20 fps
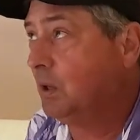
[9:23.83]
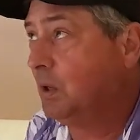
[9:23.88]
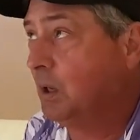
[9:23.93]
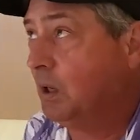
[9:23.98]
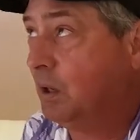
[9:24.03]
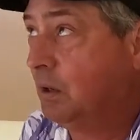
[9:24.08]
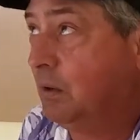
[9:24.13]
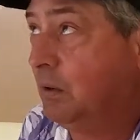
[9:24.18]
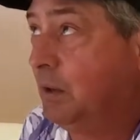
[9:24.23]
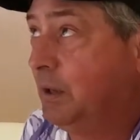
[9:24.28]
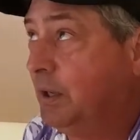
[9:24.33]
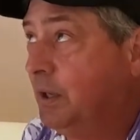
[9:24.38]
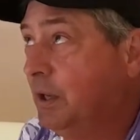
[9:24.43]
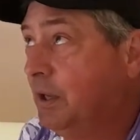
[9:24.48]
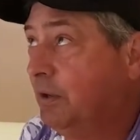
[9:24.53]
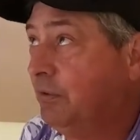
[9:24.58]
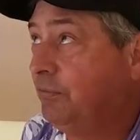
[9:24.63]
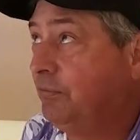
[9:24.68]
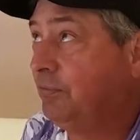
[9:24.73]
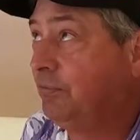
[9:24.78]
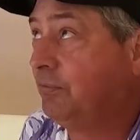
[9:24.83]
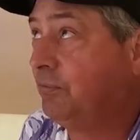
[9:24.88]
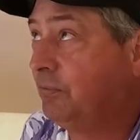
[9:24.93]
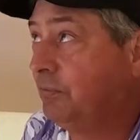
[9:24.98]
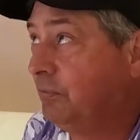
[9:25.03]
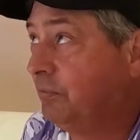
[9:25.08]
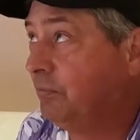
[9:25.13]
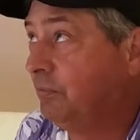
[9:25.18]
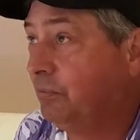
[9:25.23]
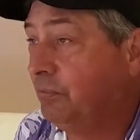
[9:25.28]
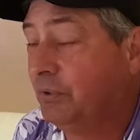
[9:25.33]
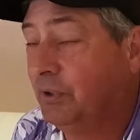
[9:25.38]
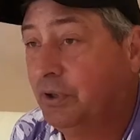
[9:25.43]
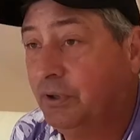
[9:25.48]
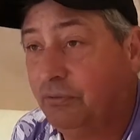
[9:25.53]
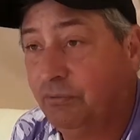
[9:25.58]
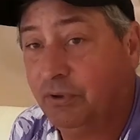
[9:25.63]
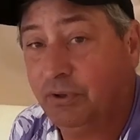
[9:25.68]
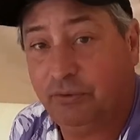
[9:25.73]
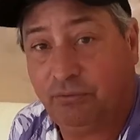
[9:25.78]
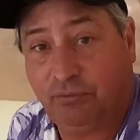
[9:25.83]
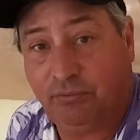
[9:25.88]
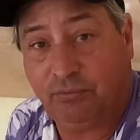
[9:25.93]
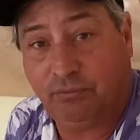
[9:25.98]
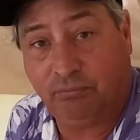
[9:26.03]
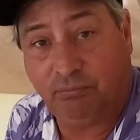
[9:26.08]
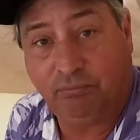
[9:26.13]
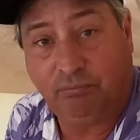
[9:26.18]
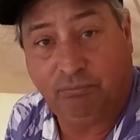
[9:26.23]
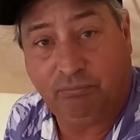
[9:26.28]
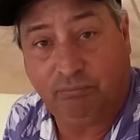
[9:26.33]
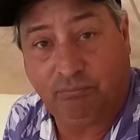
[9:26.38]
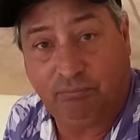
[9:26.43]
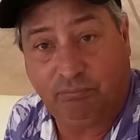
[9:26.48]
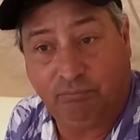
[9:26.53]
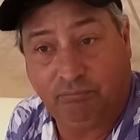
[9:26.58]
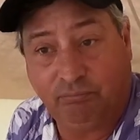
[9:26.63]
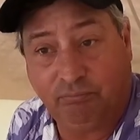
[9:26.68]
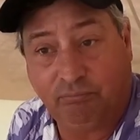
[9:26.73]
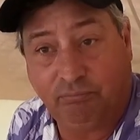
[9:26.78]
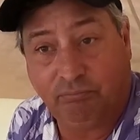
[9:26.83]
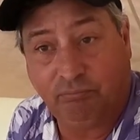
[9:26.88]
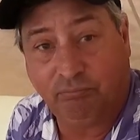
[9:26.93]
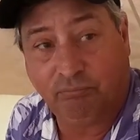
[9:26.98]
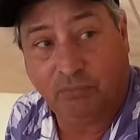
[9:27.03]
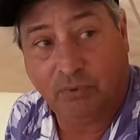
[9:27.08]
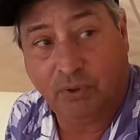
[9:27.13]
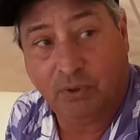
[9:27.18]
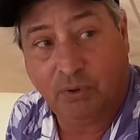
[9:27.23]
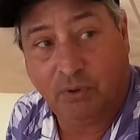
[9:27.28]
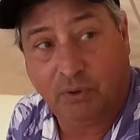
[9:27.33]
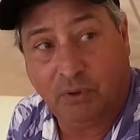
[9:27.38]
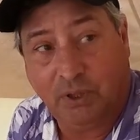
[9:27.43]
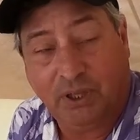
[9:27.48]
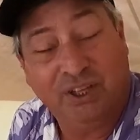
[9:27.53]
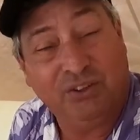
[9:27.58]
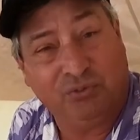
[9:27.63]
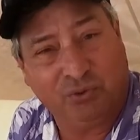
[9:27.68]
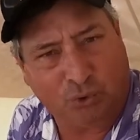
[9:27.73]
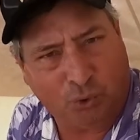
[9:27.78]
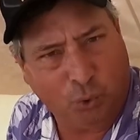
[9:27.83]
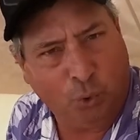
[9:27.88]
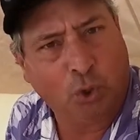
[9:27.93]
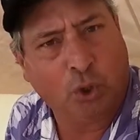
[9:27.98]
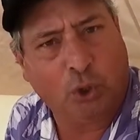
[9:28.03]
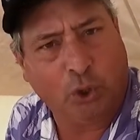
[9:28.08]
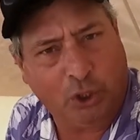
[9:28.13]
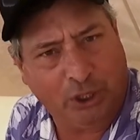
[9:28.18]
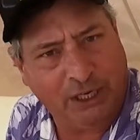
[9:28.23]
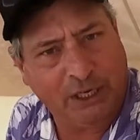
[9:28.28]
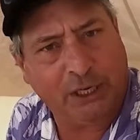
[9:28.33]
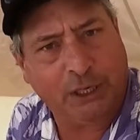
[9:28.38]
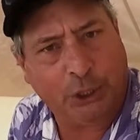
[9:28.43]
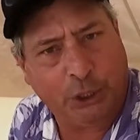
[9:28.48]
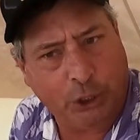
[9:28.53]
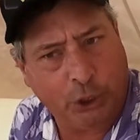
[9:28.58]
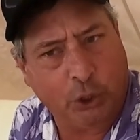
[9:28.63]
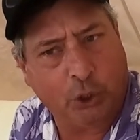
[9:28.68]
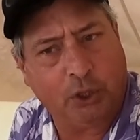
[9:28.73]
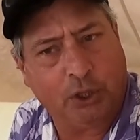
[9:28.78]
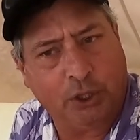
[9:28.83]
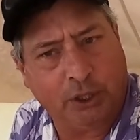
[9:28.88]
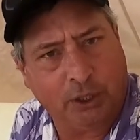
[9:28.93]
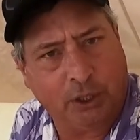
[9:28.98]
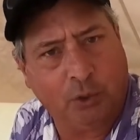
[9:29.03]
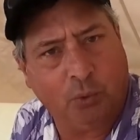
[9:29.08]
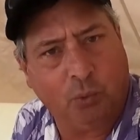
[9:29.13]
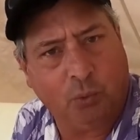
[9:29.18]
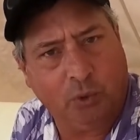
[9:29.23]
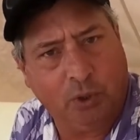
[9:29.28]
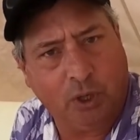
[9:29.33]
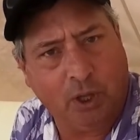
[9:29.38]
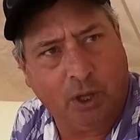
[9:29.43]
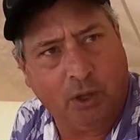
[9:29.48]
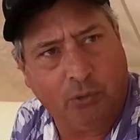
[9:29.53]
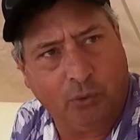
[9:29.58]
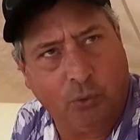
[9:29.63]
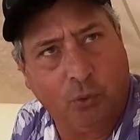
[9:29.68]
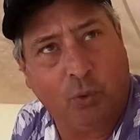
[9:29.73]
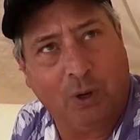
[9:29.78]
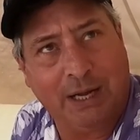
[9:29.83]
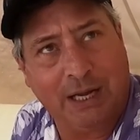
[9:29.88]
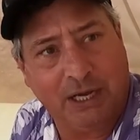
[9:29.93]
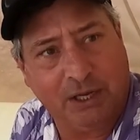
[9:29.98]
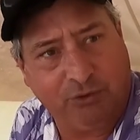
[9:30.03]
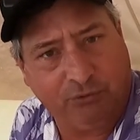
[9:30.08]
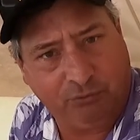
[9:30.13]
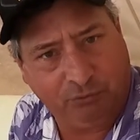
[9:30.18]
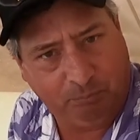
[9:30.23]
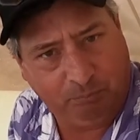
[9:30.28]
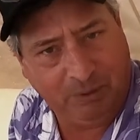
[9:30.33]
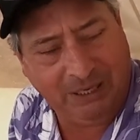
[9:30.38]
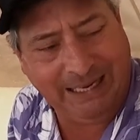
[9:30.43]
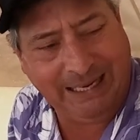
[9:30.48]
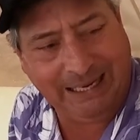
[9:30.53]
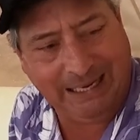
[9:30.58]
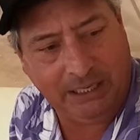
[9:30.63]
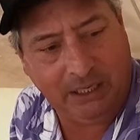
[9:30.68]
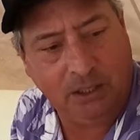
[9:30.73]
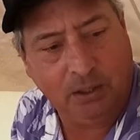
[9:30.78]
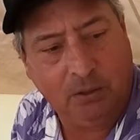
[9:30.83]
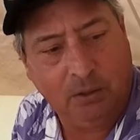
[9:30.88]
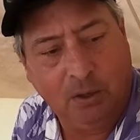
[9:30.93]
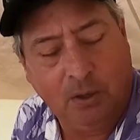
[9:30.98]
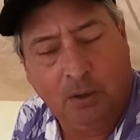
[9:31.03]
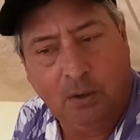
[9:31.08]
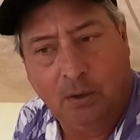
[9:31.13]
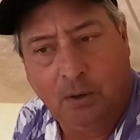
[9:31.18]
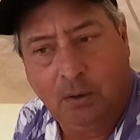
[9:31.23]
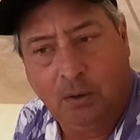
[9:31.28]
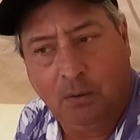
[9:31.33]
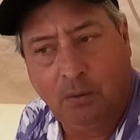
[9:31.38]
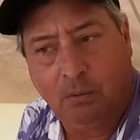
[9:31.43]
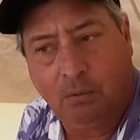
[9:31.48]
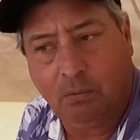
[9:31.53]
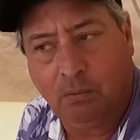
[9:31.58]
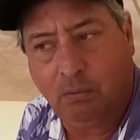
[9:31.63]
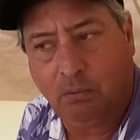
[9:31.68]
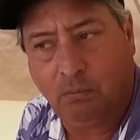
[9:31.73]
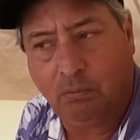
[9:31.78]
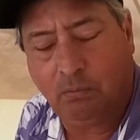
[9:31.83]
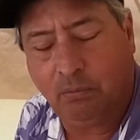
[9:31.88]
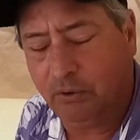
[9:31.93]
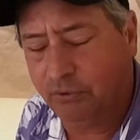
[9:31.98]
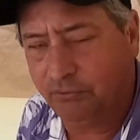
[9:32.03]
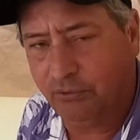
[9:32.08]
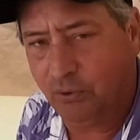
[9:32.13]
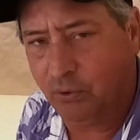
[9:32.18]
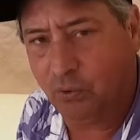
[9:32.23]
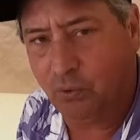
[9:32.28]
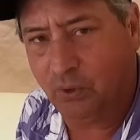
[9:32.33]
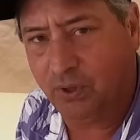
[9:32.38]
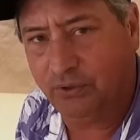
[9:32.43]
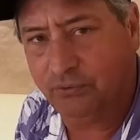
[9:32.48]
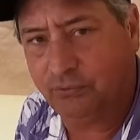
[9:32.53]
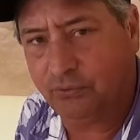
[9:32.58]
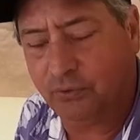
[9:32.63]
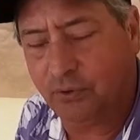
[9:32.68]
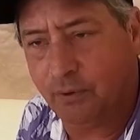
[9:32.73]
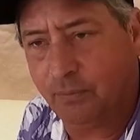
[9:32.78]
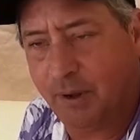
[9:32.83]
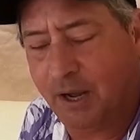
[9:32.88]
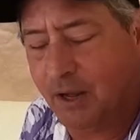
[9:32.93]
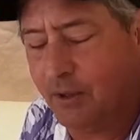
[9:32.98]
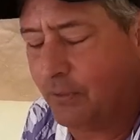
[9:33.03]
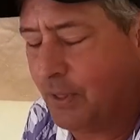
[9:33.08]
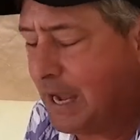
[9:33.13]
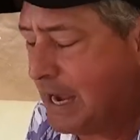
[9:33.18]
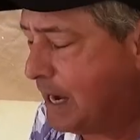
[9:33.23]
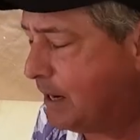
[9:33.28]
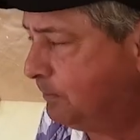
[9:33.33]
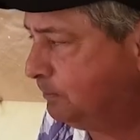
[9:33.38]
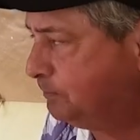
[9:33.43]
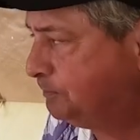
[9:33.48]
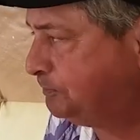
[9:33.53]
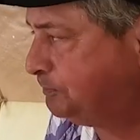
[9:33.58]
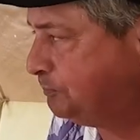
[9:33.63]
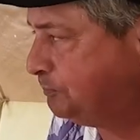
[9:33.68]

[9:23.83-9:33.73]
Uh, it has, it, it's, it's cooler in here than it would otherwise be. There's no question about that.